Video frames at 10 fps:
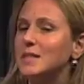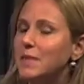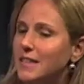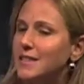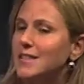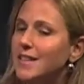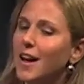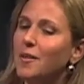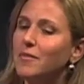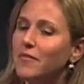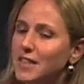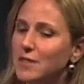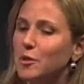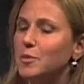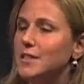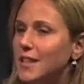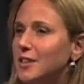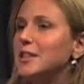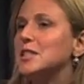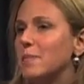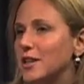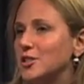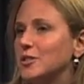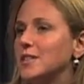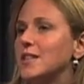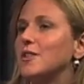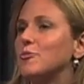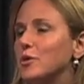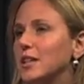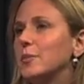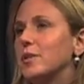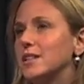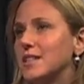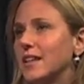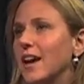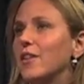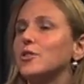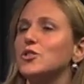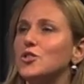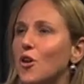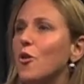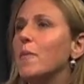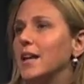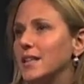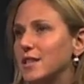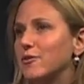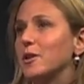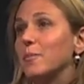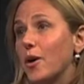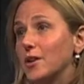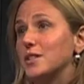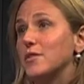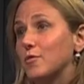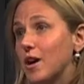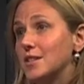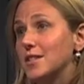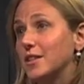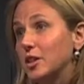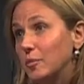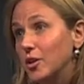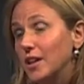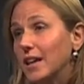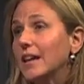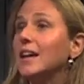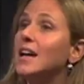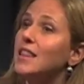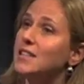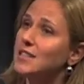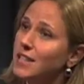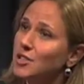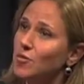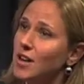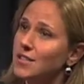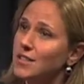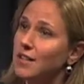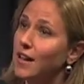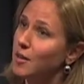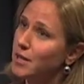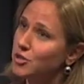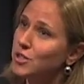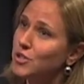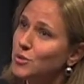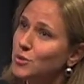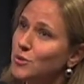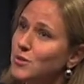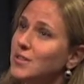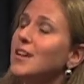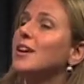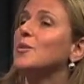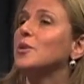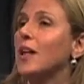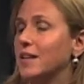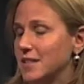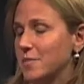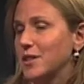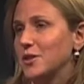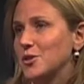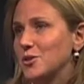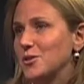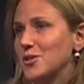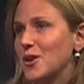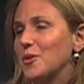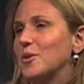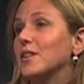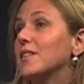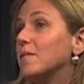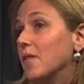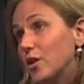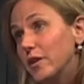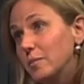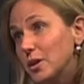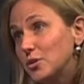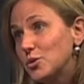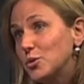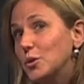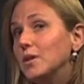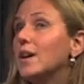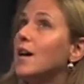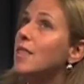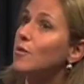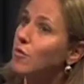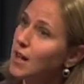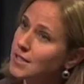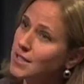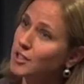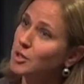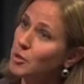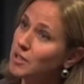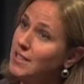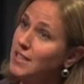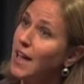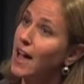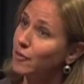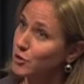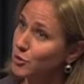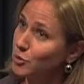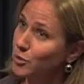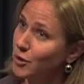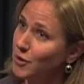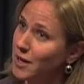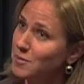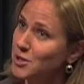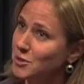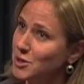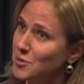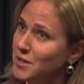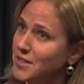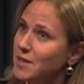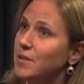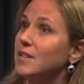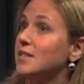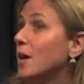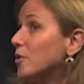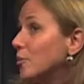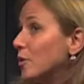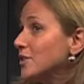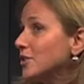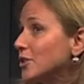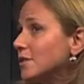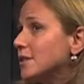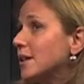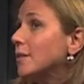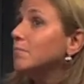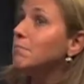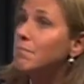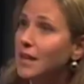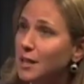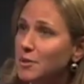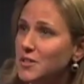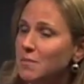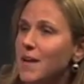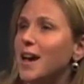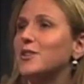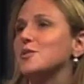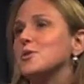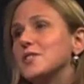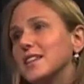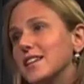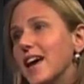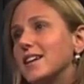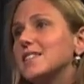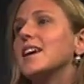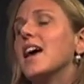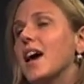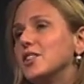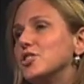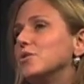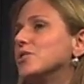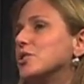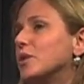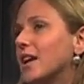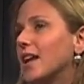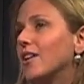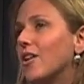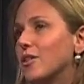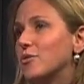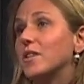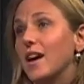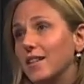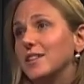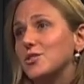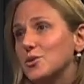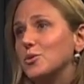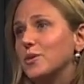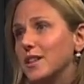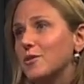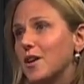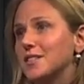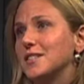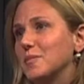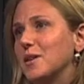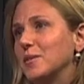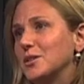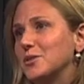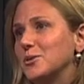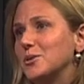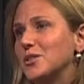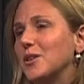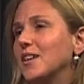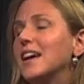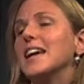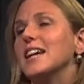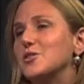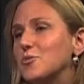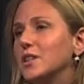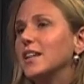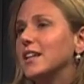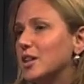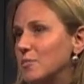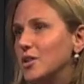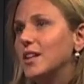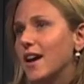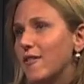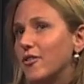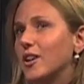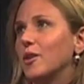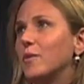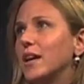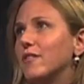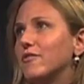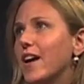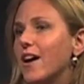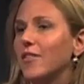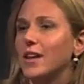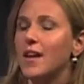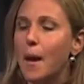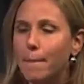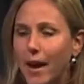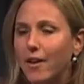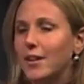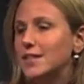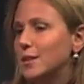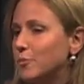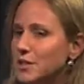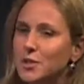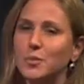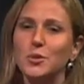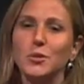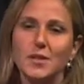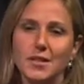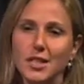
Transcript: makes this festival particularly special is that it really brings together so many different parts of the Roslindale community. The 6 Roslindale elementary schools will exhibit their students' artwork. The Irving Middle School, the Roslindale Community After-School Program students will exhibit, Sumner Boys and Girls Club, Making Music Matters, Music Connects, and students who are getting art through the Eliot School in the Roslindale Public Schools. So it's really a community effort, and we have found that parents and principals and